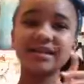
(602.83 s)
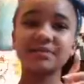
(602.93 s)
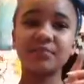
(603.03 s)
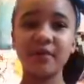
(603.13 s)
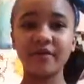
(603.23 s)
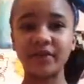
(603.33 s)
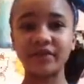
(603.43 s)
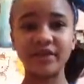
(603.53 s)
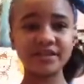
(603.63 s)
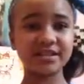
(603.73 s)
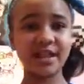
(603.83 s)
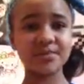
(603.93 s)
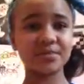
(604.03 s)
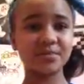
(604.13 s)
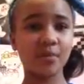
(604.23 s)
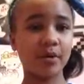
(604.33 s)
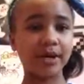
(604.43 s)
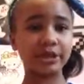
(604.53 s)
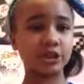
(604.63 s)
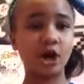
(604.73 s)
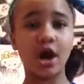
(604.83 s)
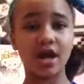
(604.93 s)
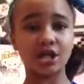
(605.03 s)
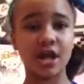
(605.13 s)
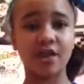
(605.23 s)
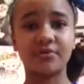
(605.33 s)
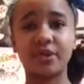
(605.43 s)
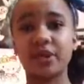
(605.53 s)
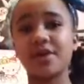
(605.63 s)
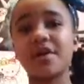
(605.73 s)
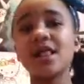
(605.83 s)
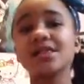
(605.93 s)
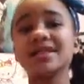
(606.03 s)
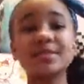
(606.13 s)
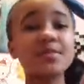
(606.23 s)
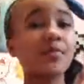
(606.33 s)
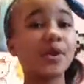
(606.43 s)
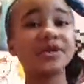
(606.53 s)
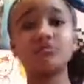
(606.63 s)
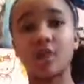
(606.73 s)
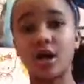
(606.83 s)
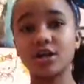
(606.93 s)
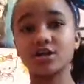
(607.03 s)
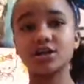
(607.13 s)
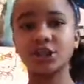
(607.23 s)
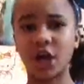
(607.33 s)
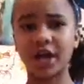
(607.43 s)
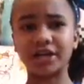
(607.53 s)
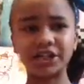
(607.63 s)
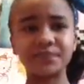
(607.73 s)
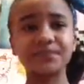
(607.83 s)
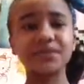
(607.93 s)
this boyfriend. Let's name the boy Josh. I don't really know. Let's name the boy Josh.